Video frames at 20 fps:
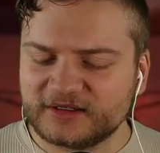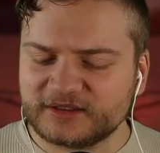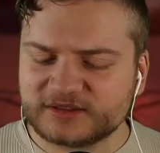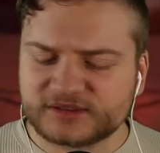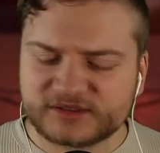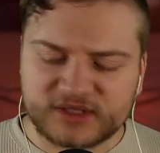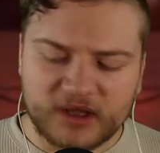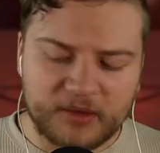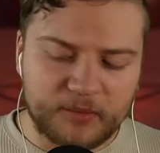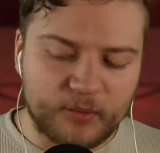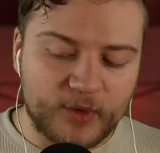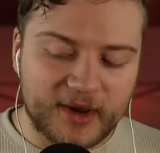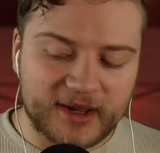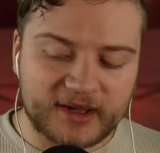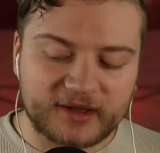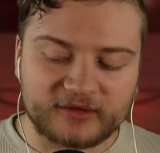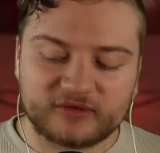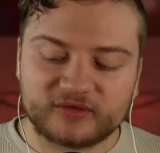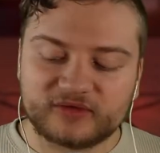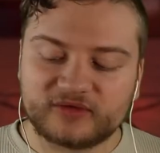Some
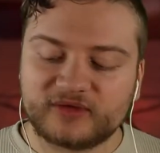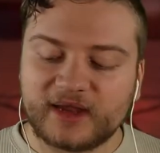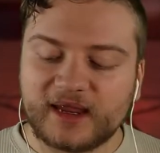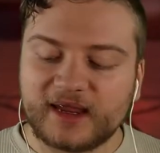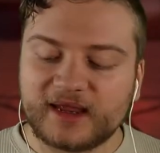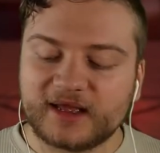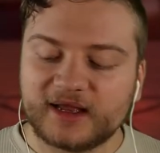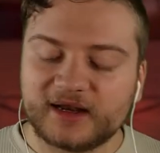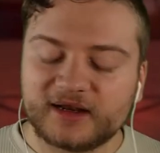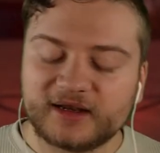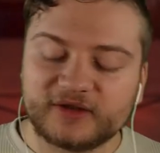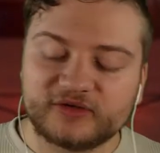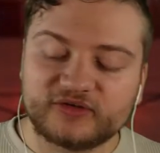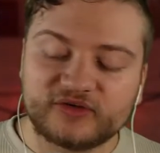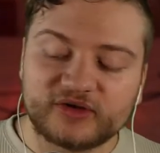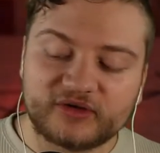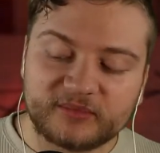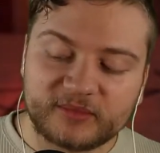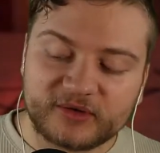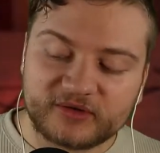Wiccans seek
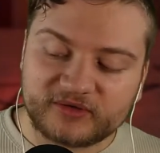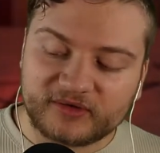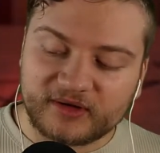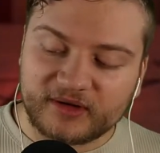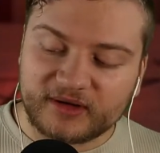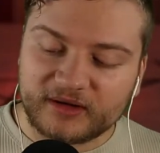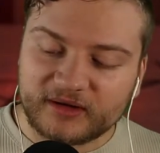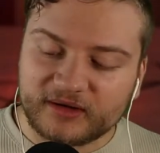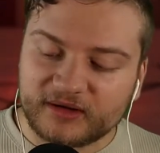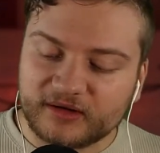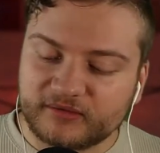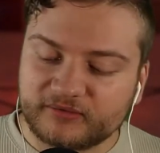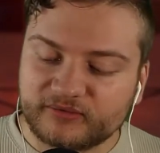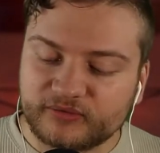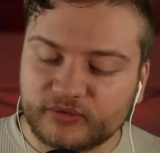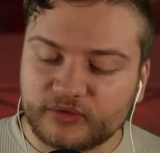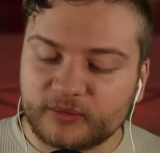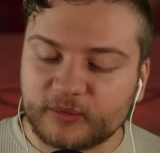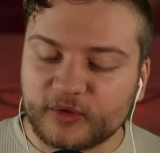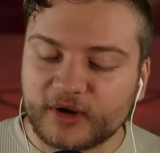legitimacy
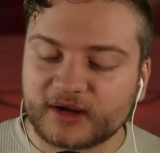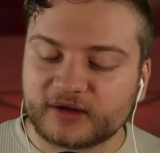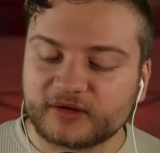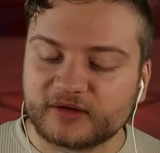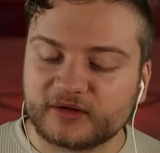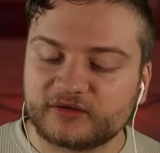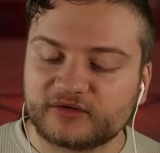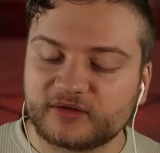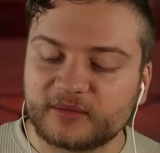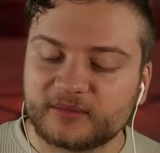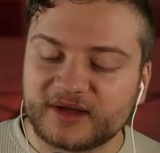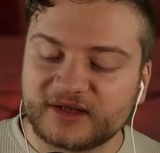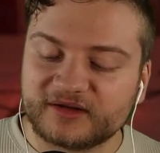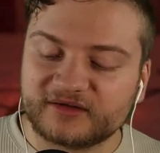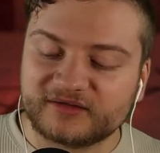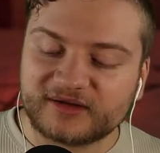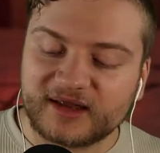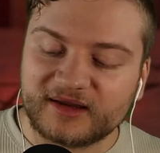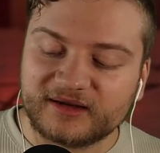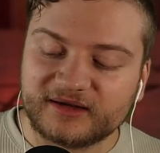for the practice by
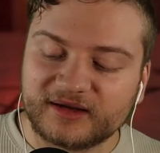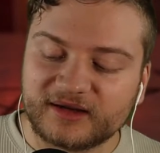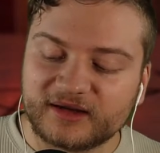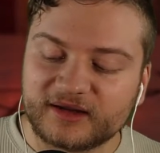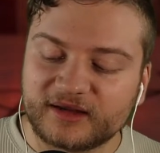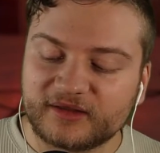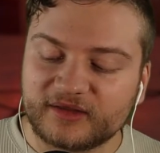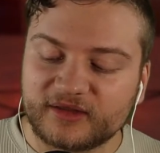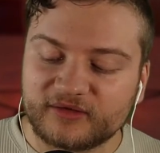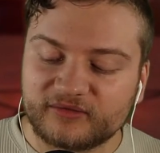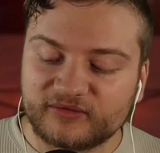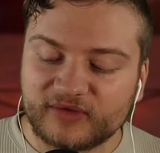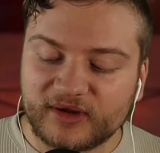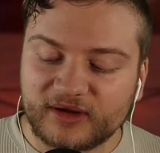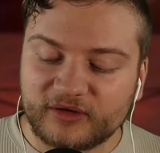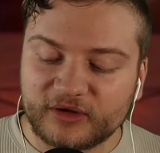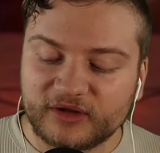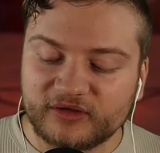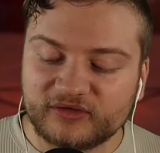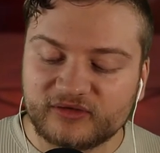stating that
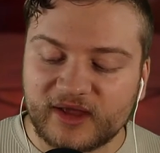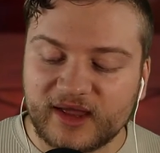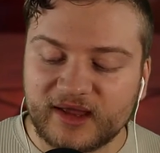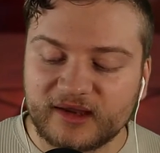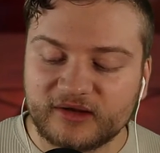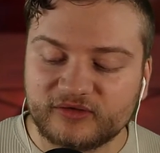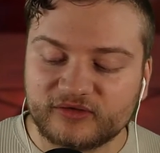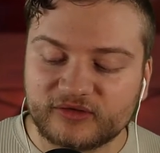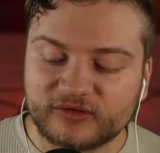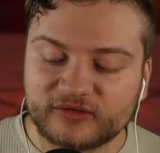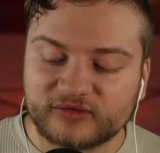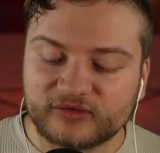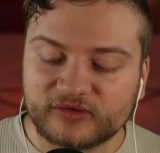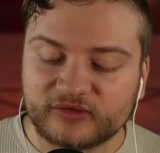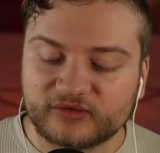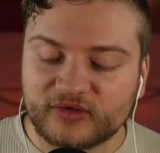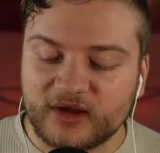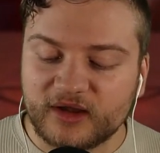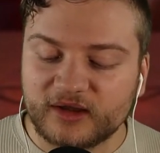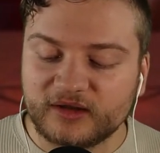various ancient
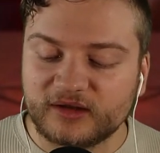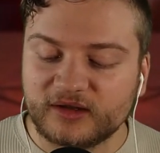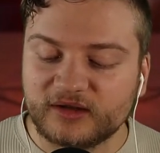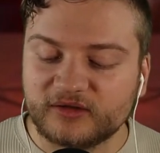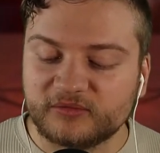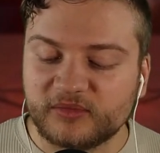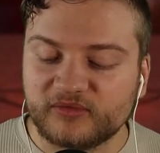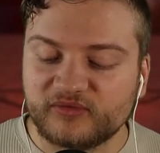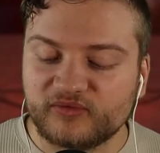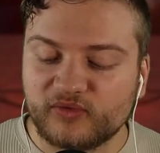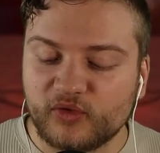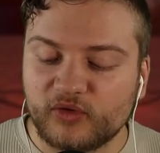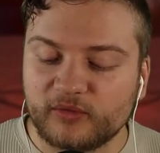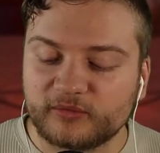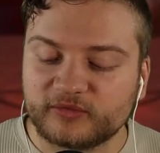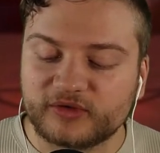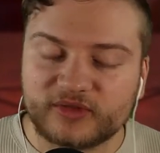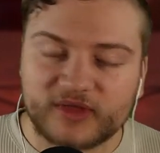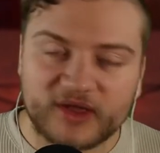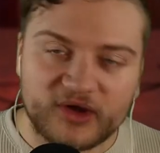societies
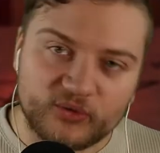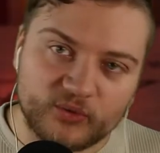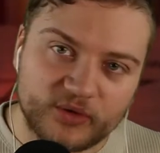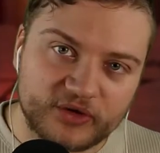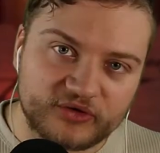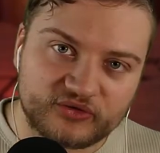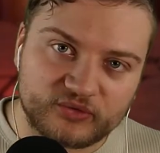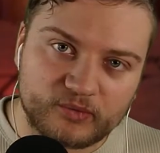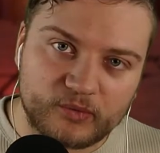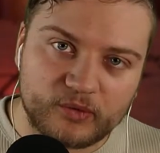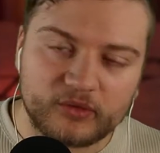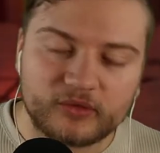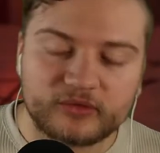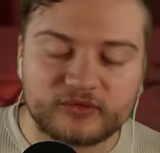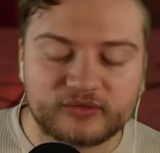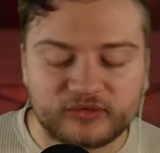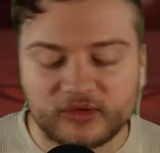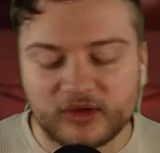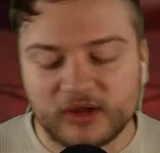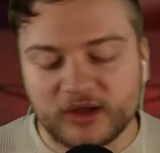performed their
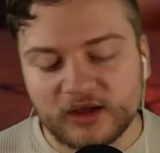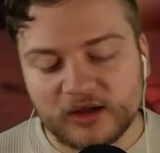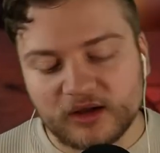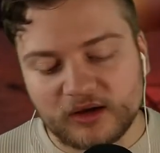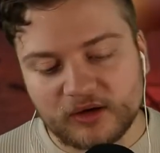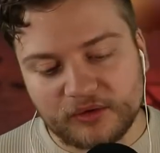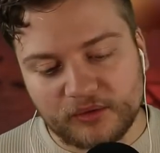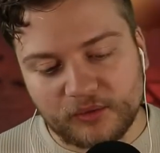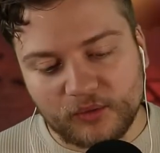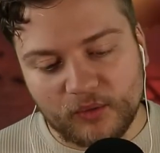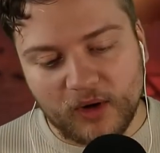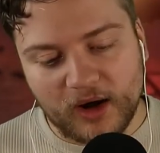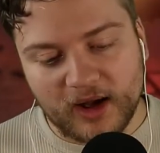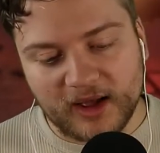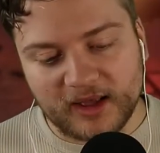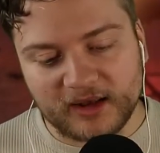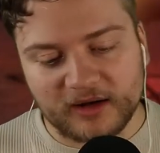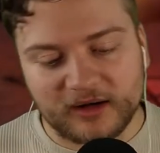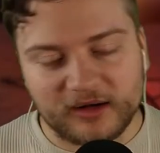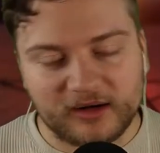rituals
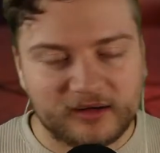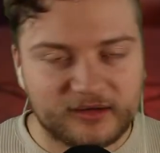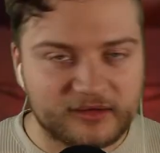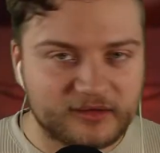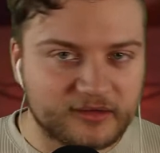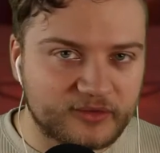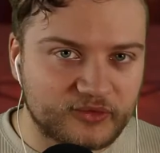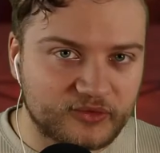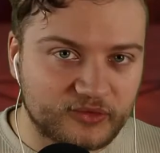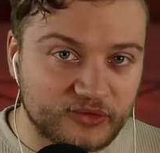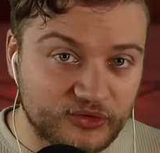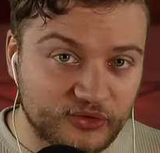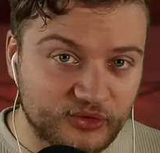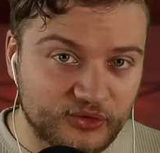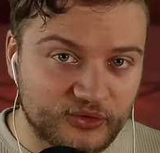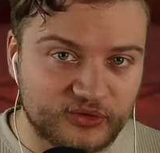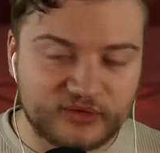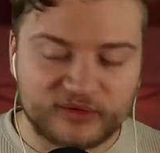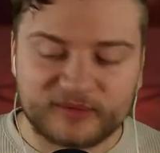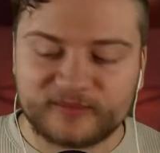while
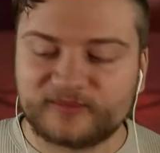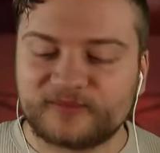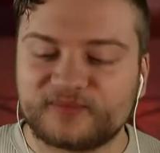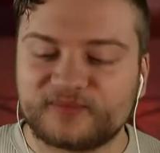nude.